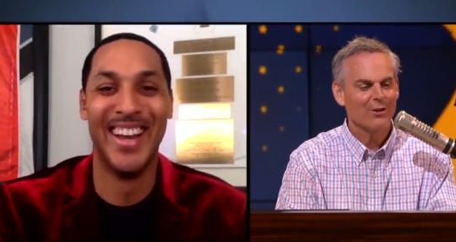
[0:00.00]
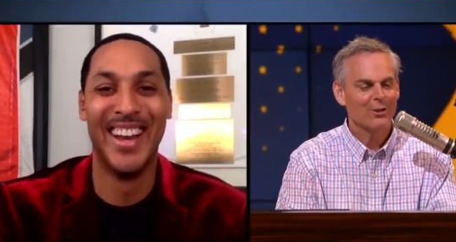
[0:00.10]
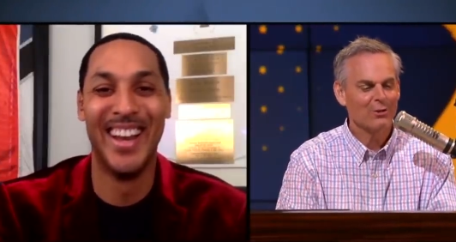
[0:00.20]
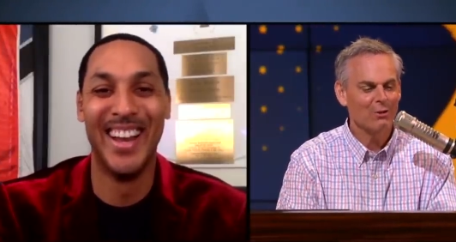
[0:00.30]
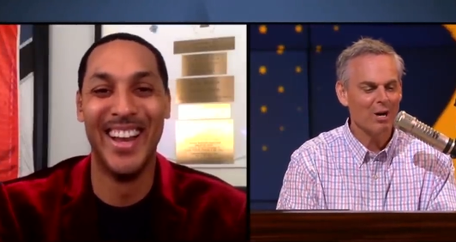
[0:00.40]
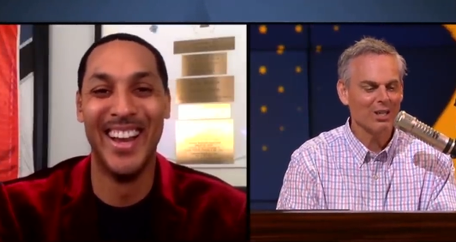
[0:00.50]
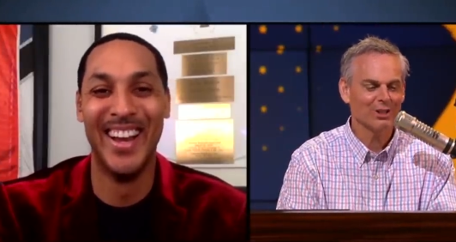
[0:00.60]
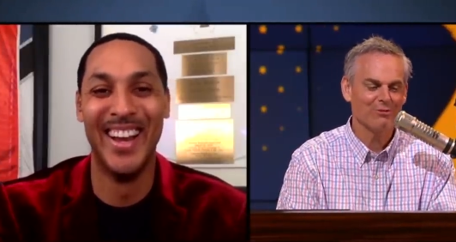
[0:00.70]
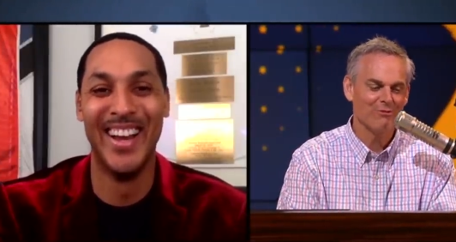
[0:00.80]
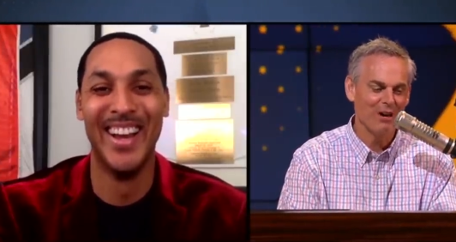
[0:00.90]

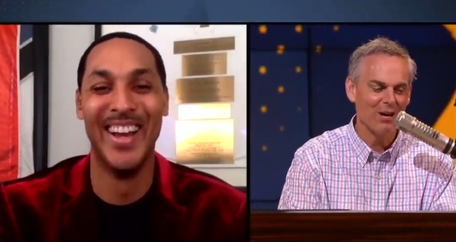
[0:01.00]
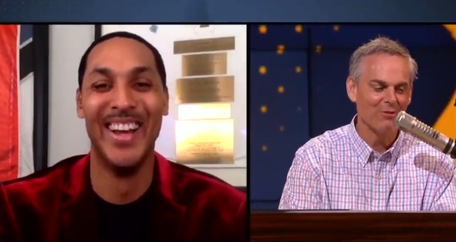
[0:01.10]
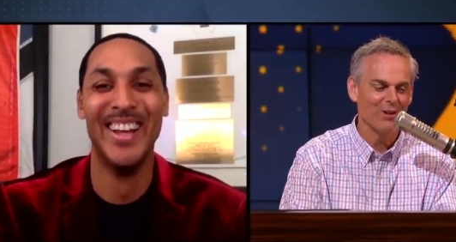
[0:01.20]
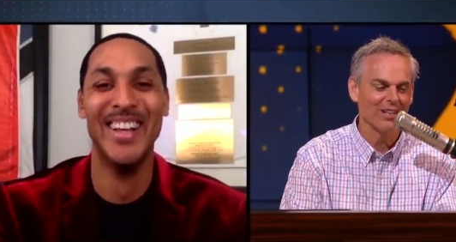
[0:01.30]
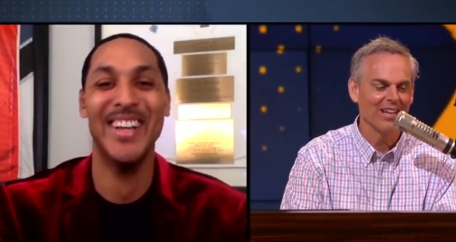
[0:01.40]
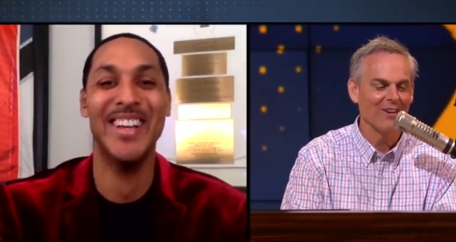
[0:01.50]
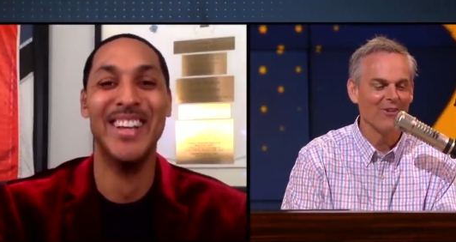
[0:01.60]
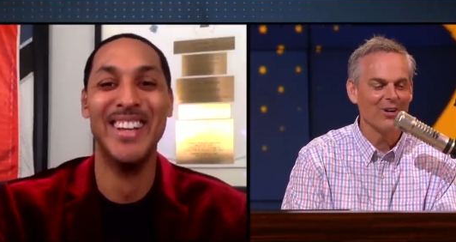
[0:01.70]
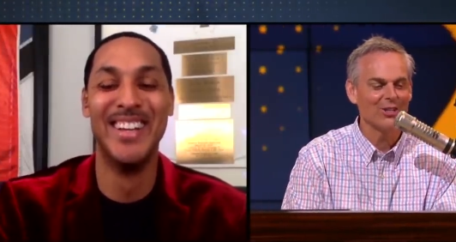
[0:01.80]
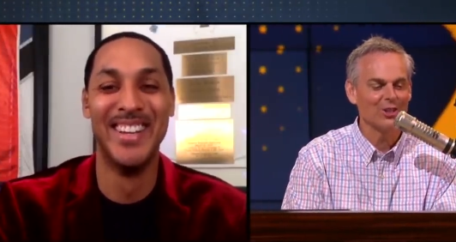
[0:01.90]
Speaker 1: crushed velvet. Now,
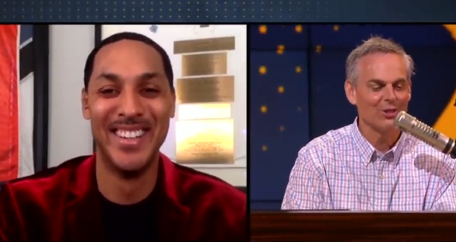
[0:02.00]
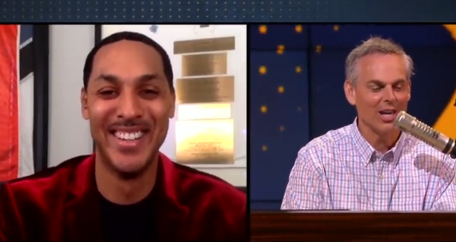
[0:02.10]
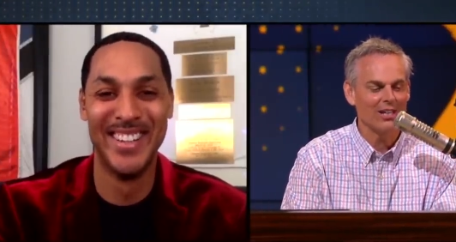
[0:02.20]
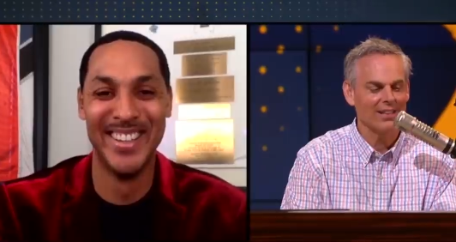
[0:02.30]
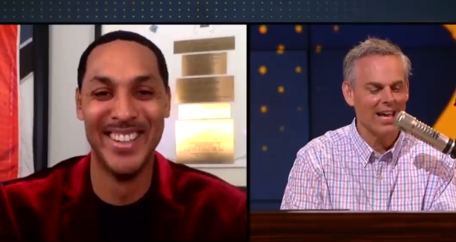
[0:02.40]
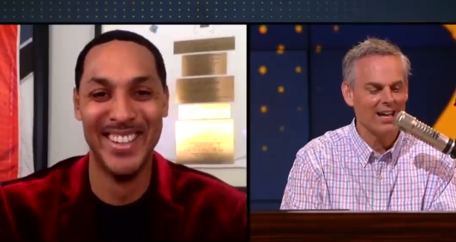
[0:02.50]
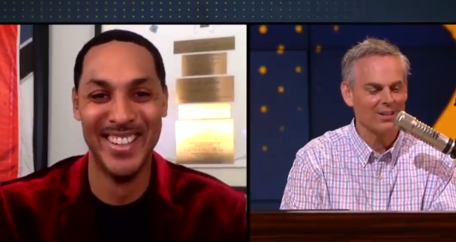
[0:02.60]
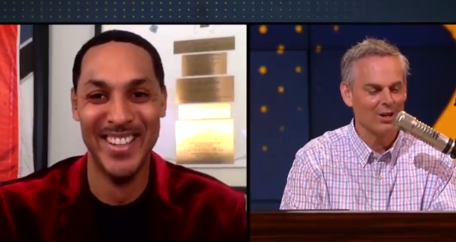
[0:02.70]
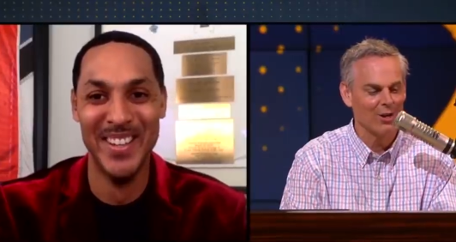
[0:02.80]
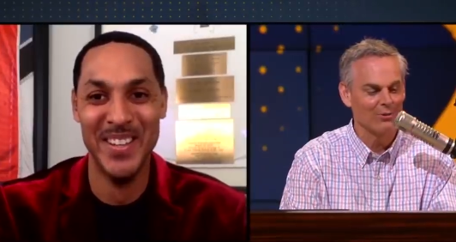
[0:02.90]
where did you get
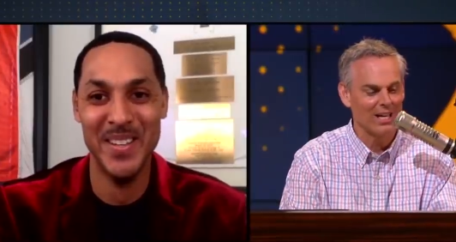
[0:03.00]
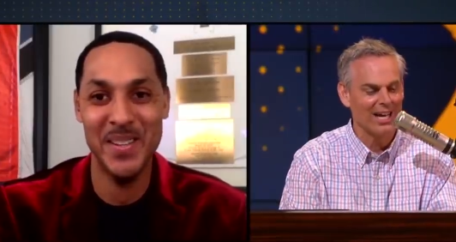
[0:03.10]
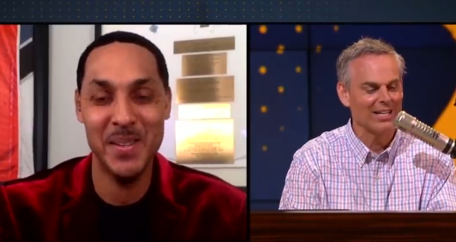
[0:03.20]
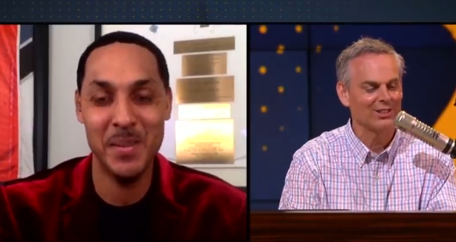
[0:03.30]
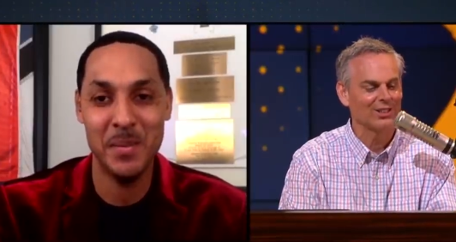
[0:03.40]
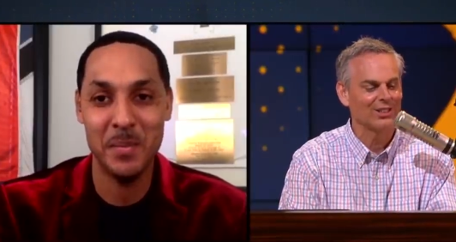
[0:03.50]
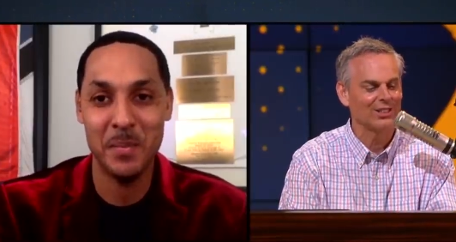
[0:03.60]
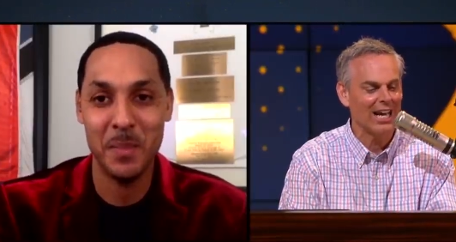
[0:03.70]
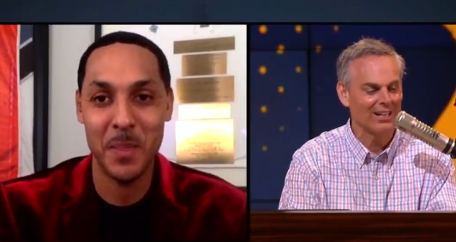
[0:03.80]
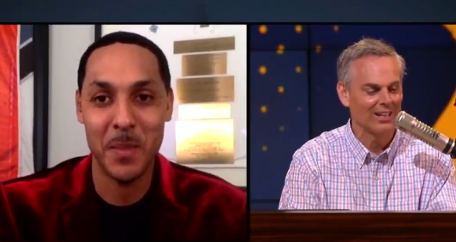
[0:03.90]
that coat? That is
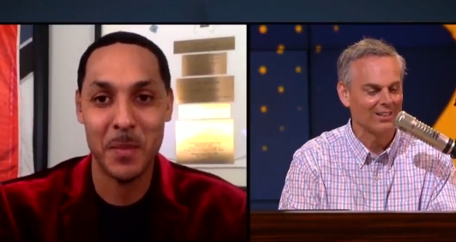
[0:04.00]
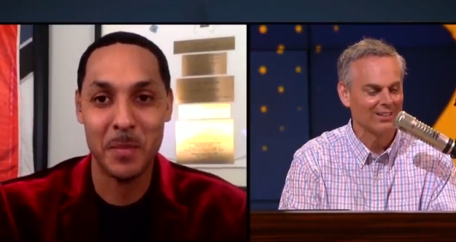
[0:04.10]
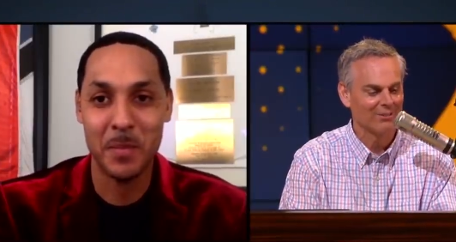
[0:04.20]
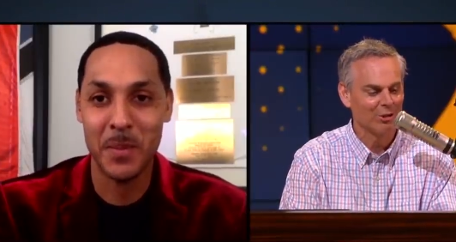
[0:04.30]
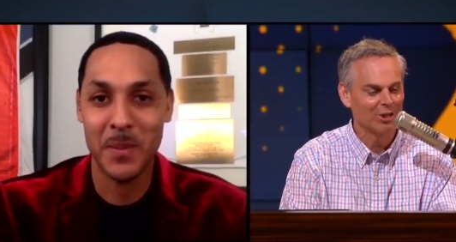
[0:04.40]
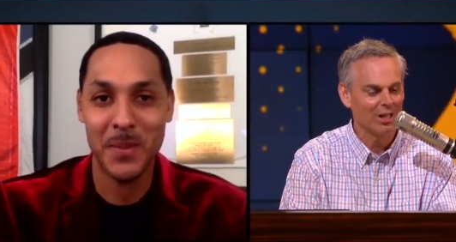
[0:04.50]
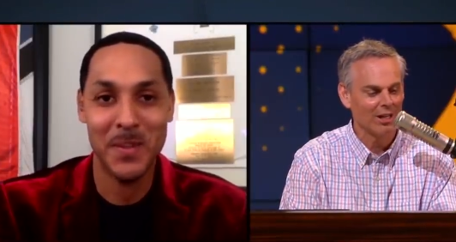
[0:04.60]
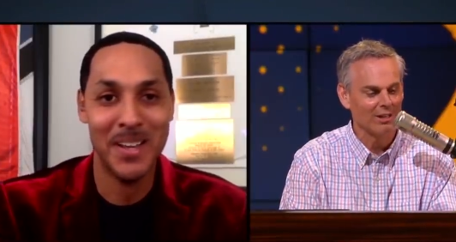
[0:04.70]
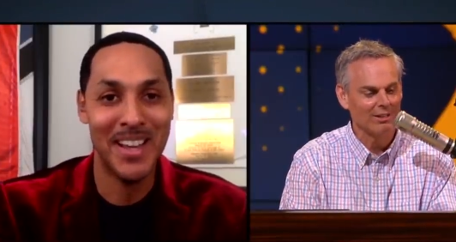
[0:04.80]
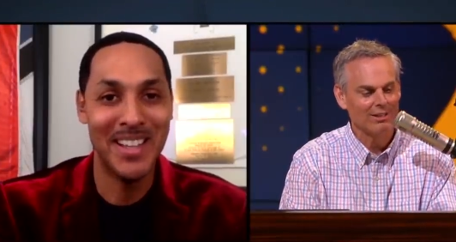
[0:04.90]
Stella. Where'd you get
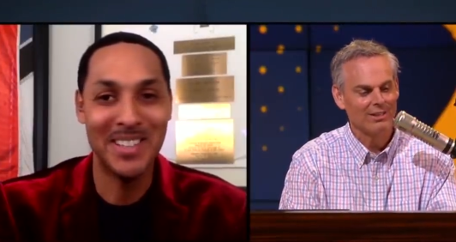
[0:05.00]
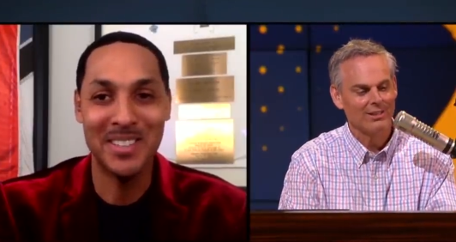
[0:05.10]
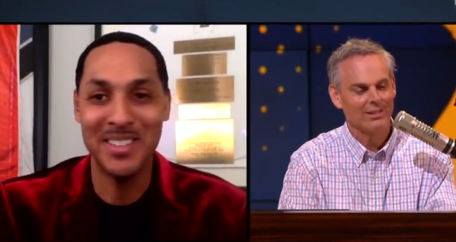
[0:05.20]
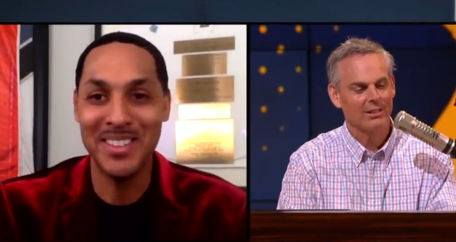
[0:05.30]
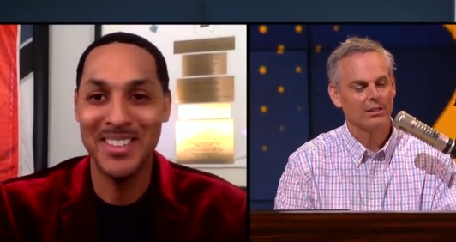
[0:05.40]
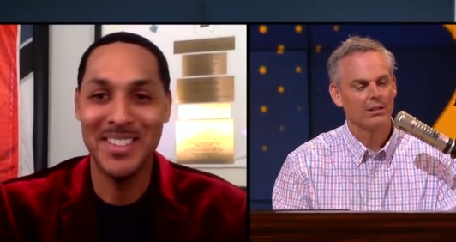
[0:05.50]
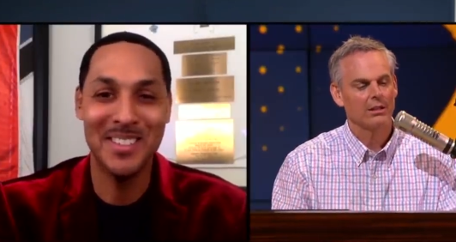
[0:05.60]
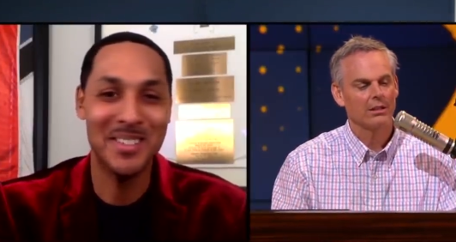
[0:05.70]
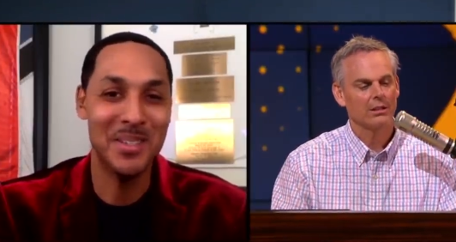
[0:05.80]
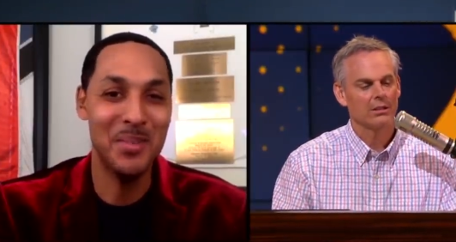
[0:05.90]
it?
Speaker 2: Hey, this is
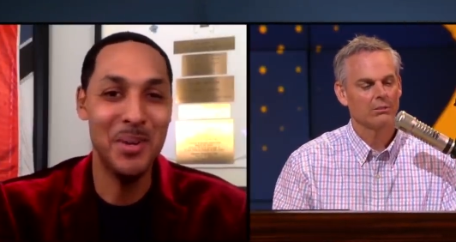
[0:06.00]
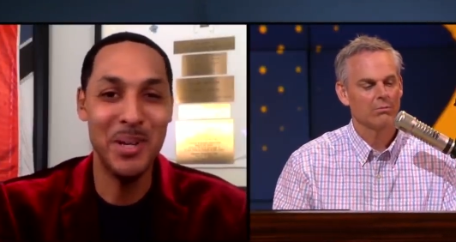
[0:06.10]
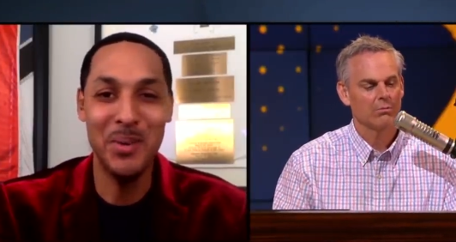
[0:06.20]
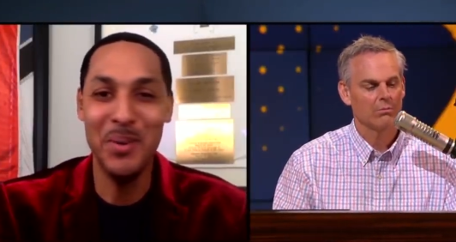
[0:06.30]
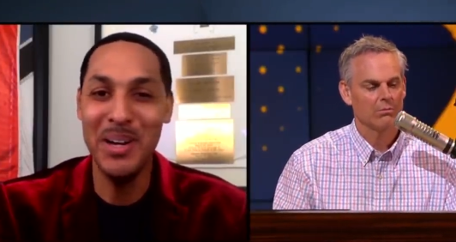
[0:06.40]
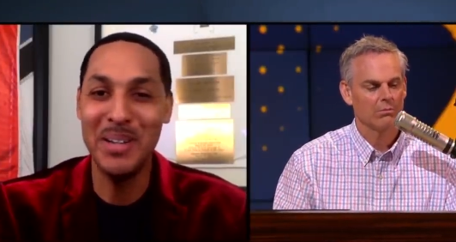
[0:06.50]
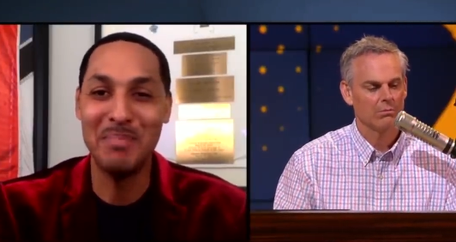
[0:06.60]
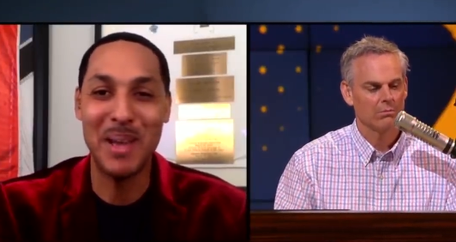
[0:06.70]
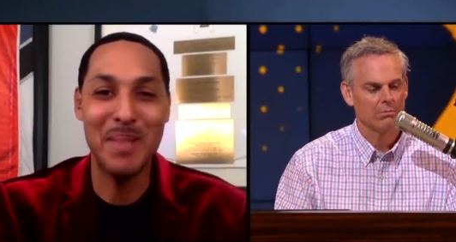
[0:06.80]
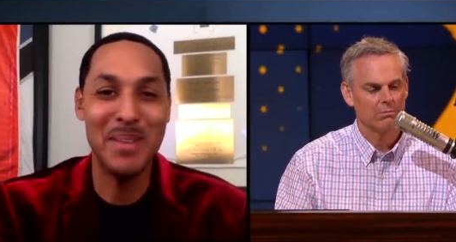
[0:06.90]
this is a
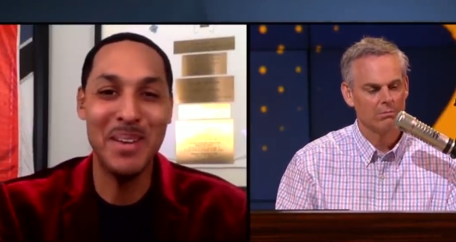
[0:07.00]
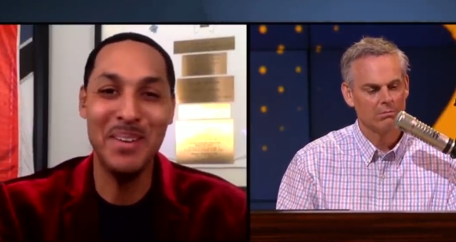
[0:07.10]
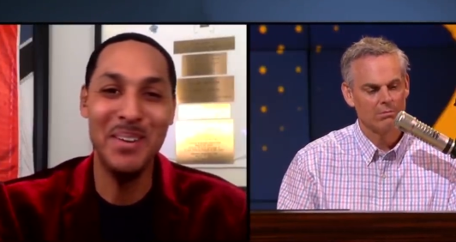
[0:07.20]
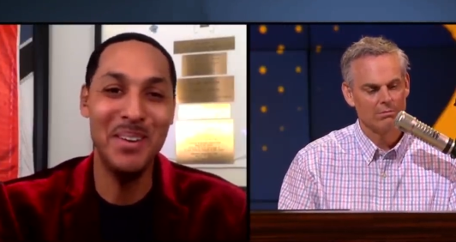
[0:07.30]
101, baby.